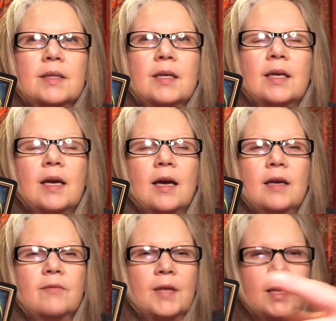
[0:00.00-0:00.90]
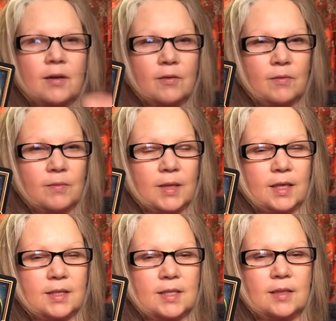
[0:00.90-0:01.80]
It kind of like
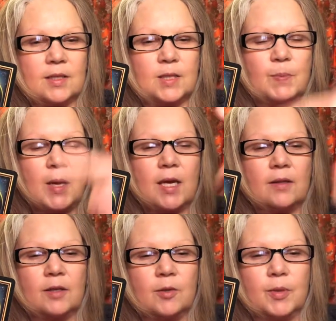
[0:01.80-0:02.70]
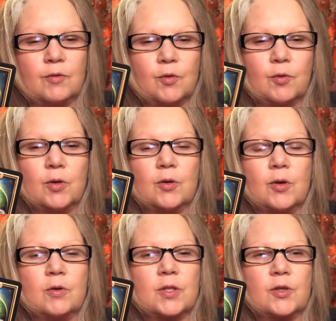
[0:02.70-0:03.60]
I said, the spike, a little bit of a roller
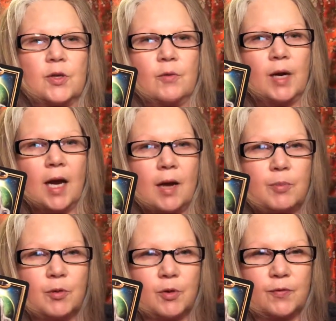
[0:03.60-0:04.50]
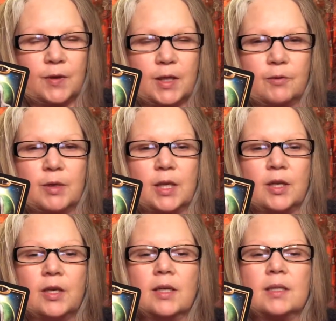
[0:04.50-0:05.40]
coaster. You went up, you were feeling really
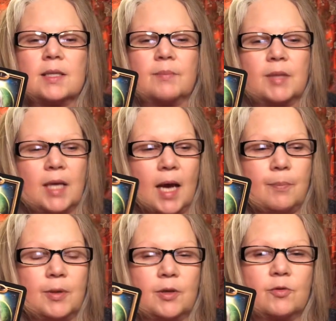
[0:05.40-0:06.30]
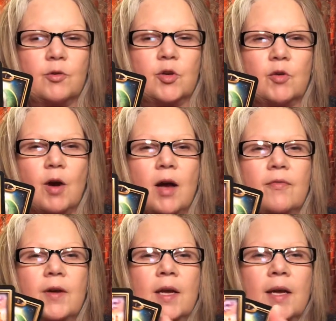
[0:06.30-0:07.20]
good. Something happened to throw you off.
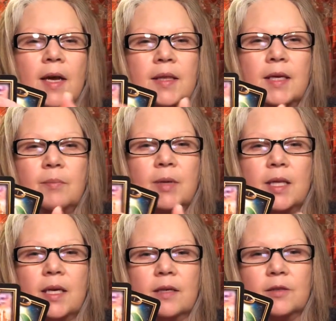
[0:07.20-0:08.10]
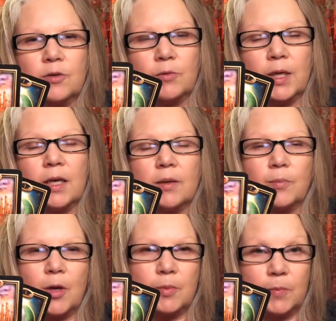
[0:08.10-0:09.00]
And then by the end of the week and
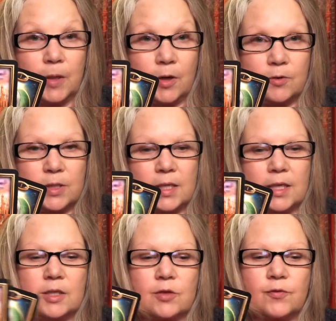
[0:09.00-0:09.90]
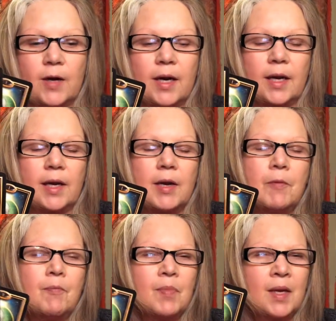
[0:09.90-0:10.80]
probably coasting into Friday.
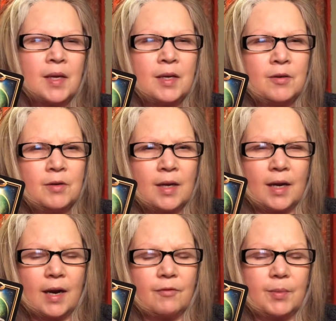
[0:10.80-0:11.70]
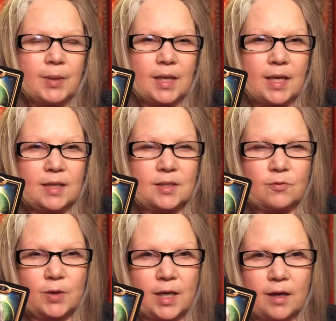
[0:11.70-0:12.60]
And I know not everybody has the
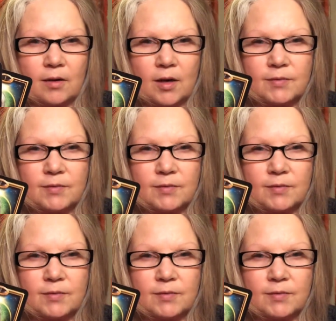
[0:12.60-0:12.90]
weekend off.